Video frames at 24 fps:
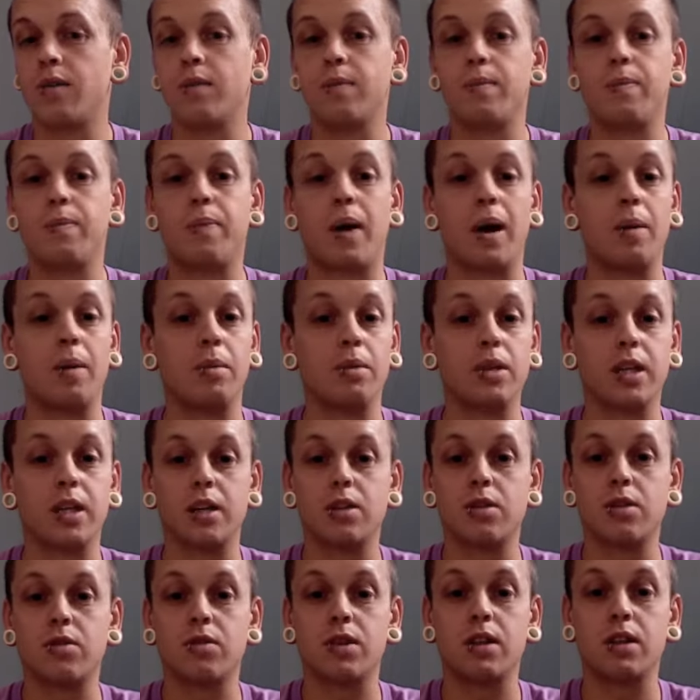Bible
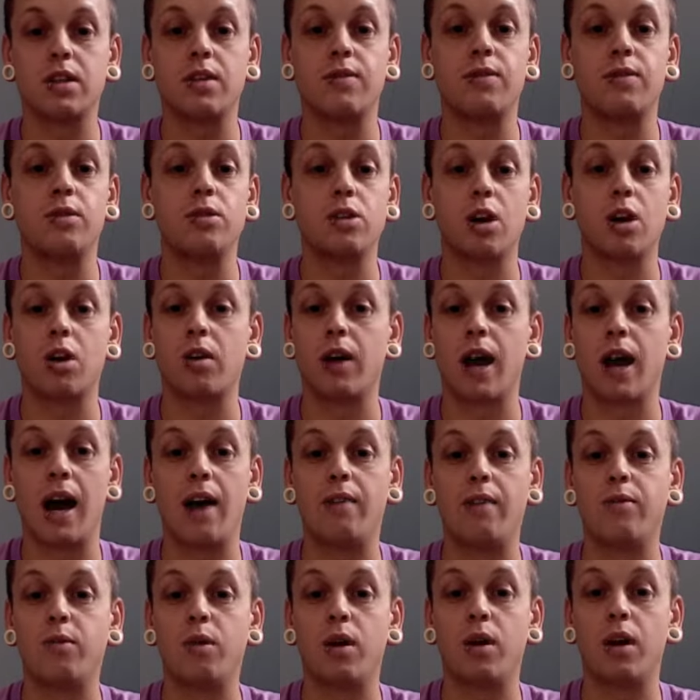dictionaries. If you don't
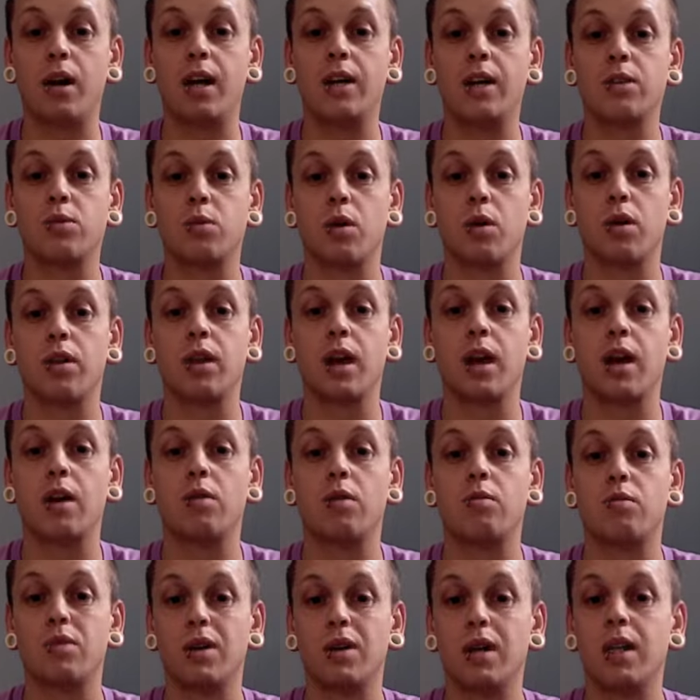have one, it's worth getting a
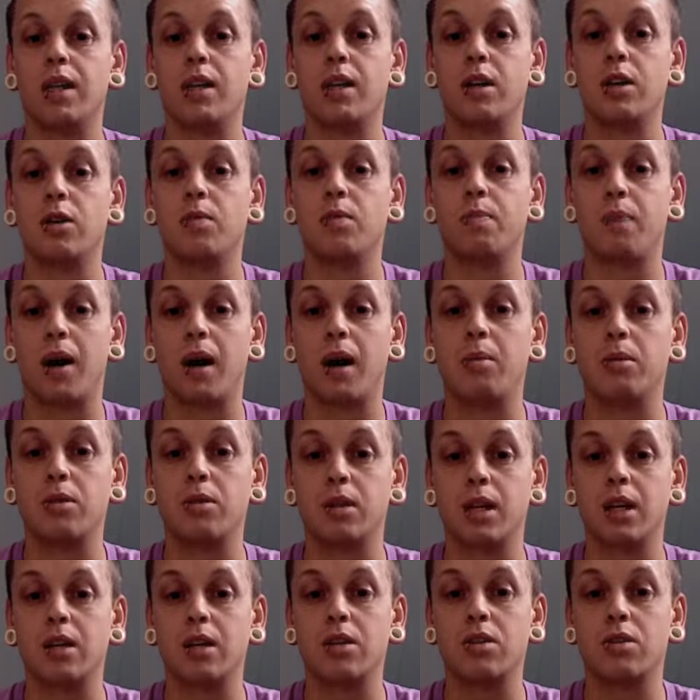really good Bible
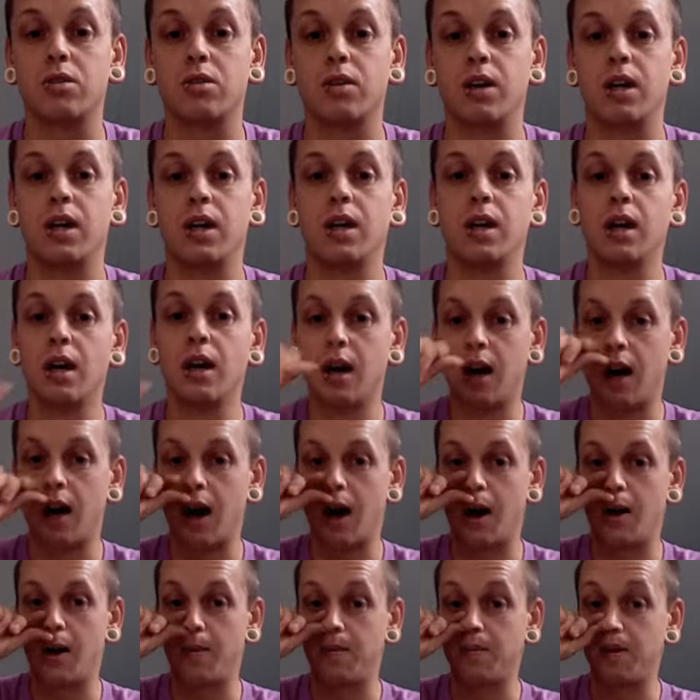dictionary.
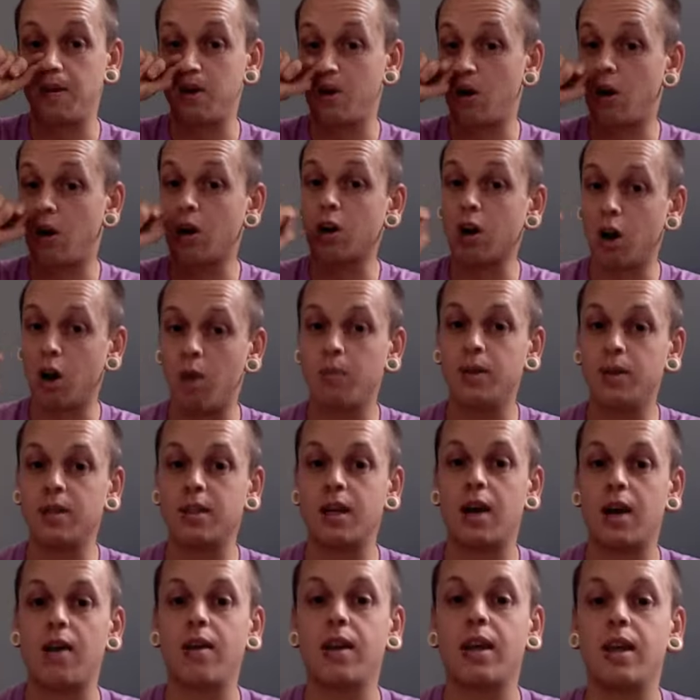Not a
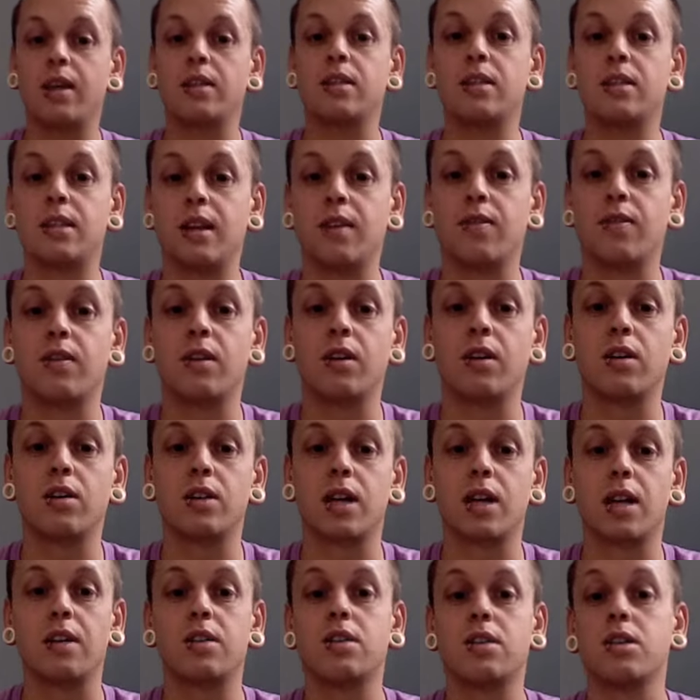commentary, that's different because
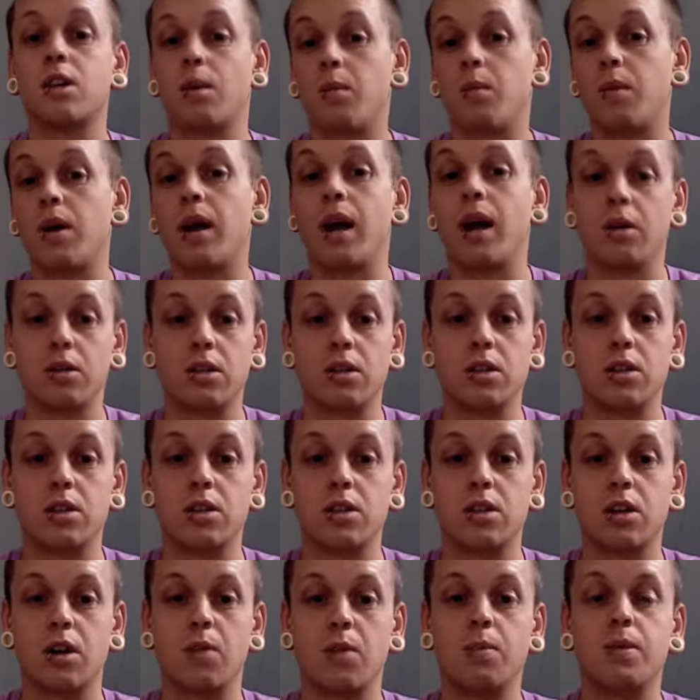that's someone else's
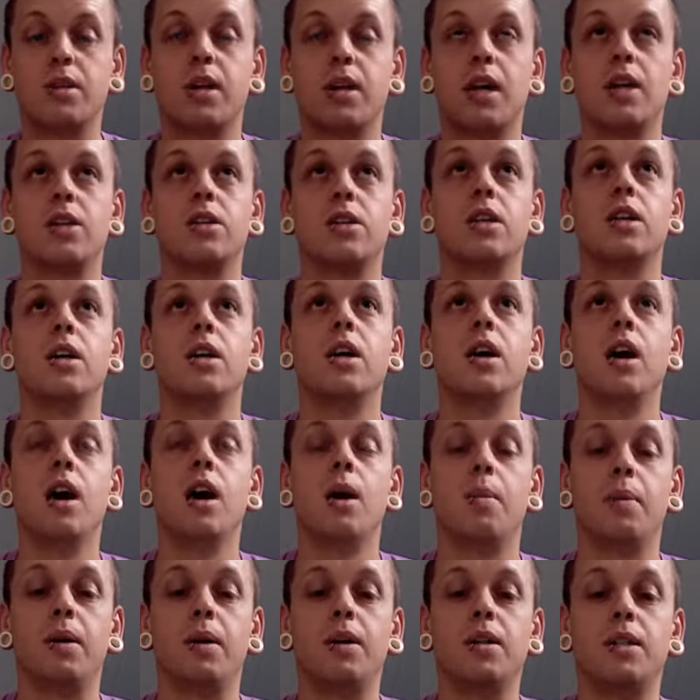interpretation,
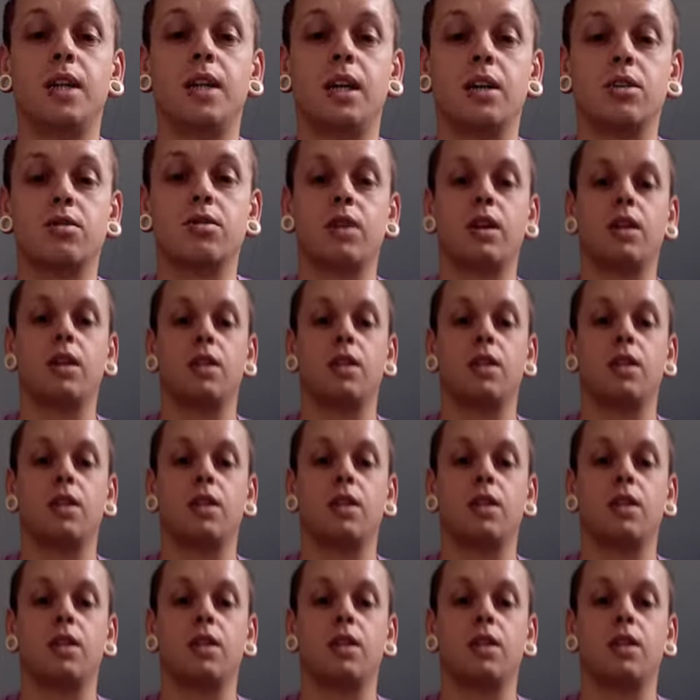but a dictionary.